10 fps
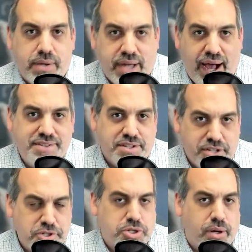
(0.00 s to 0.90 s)

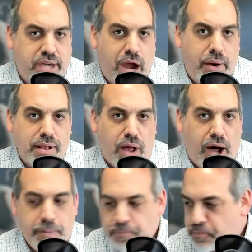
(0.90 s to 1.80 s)
constitutional carry
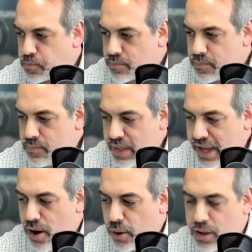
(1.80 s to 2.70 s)
law
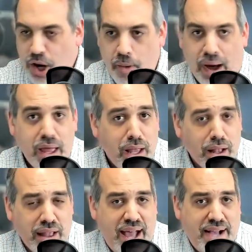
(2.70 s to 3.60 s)
in Oklahoma.
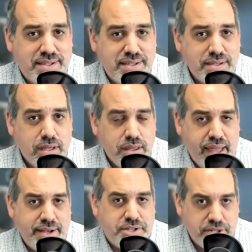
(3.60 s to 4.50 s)
Less
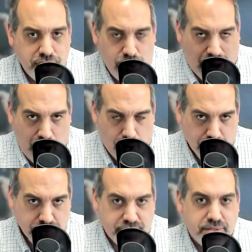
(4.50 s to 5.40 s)
than 2
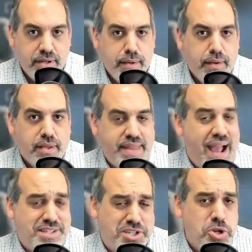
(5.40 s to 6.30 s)
hours.
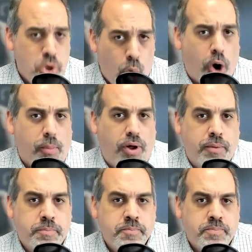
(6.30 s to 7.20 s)
That's
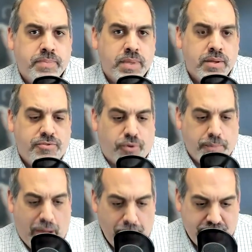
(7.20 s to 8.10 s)
normal. For
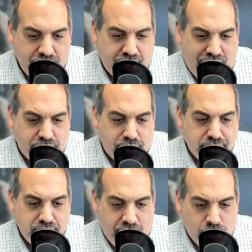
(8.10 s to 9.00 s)
Republican
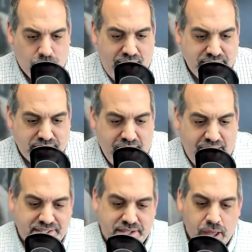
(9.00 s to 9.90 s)
governors in red
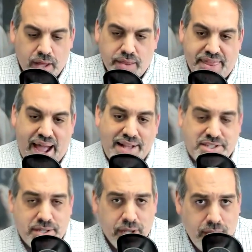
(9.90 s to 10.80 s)
states,
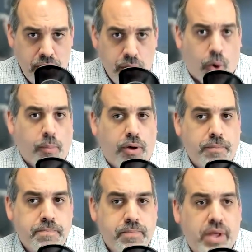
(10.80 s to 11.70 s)
that's
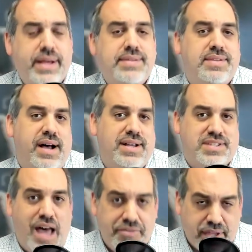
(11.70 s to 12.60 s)
normal. Look at
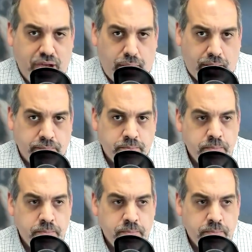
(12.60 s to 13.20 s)
South Dakota.